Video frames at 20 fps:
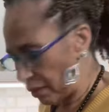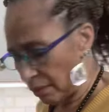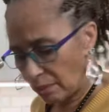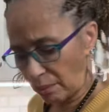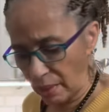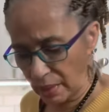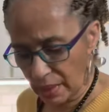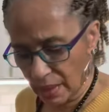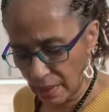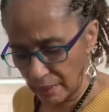
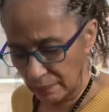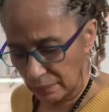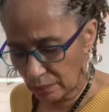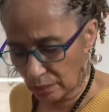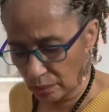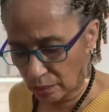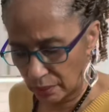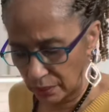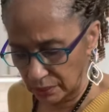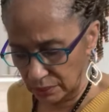what I'm
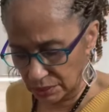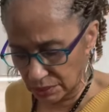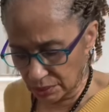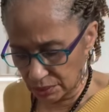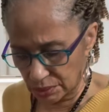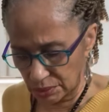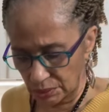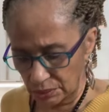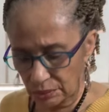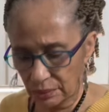going to
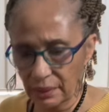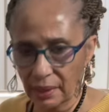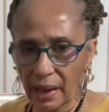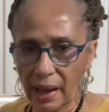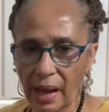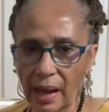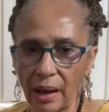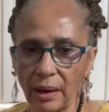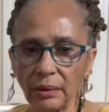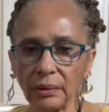do
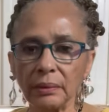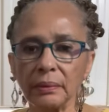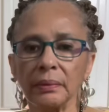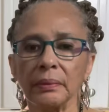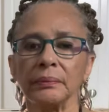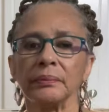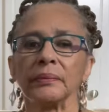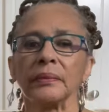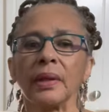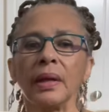now
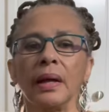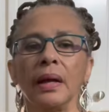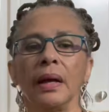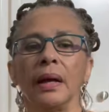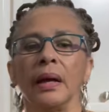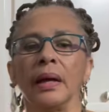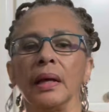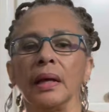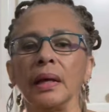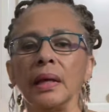
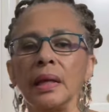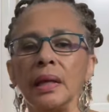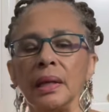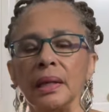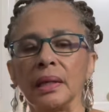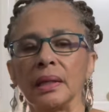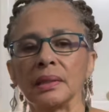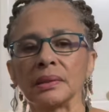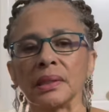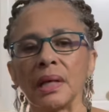
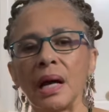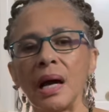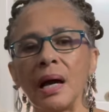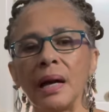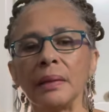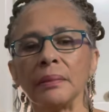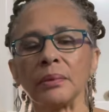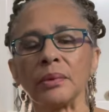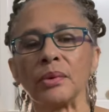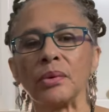is
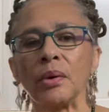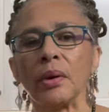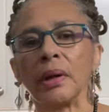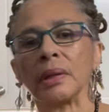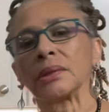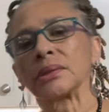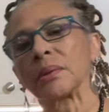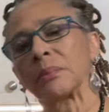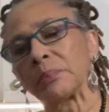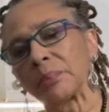I'm
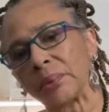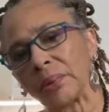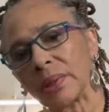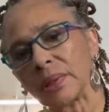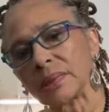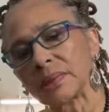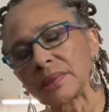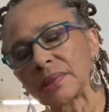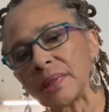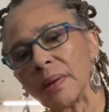going to
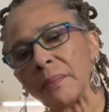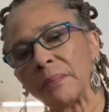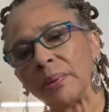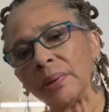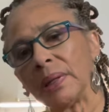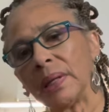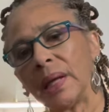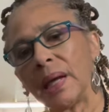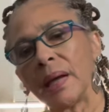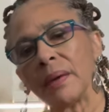put some
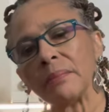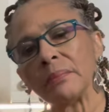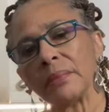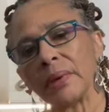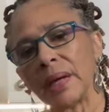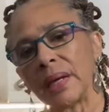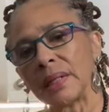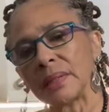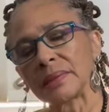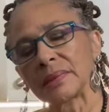
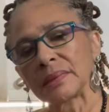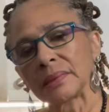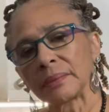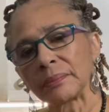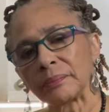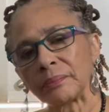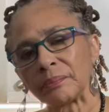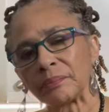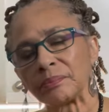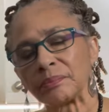plant-based
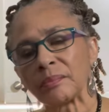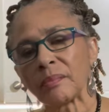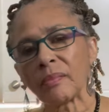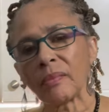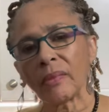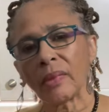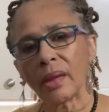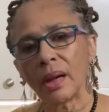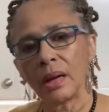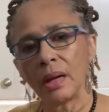
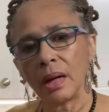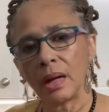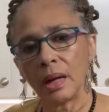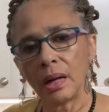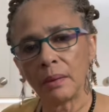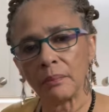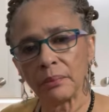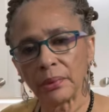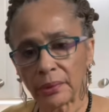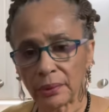
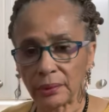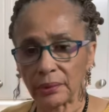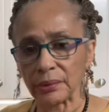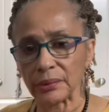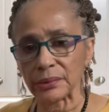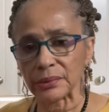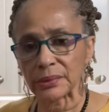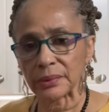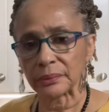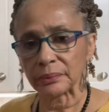
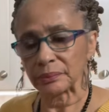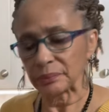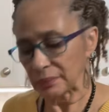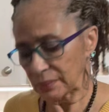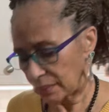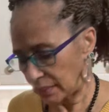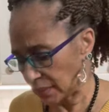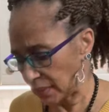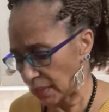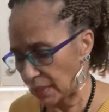burgers
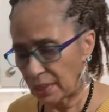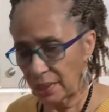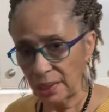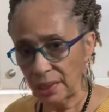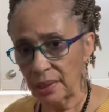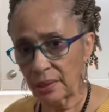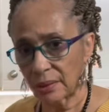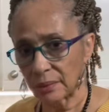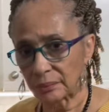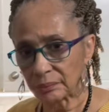in
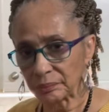here